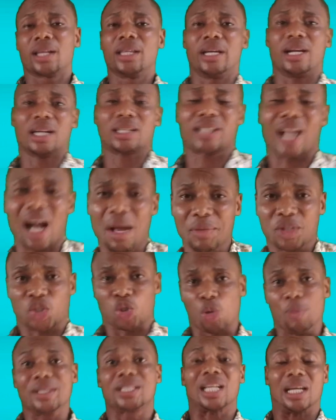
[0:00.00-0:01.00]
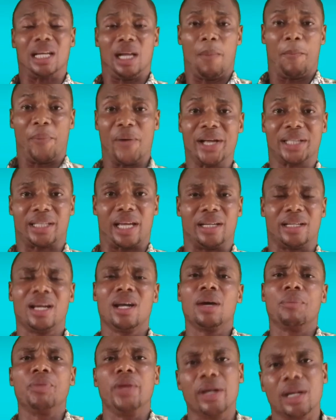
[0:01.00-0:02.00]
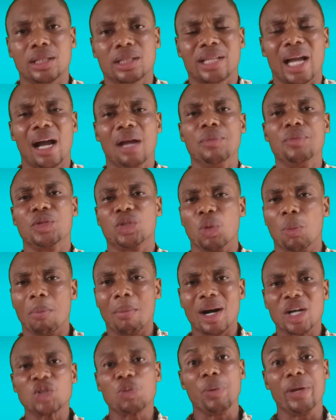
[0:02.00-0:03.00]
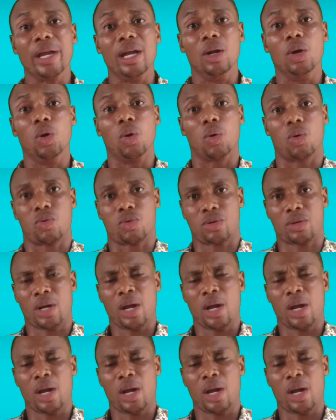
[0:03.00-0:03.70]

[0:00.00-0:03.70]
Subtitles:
There are times you will be celebrated. There are times you must be alone.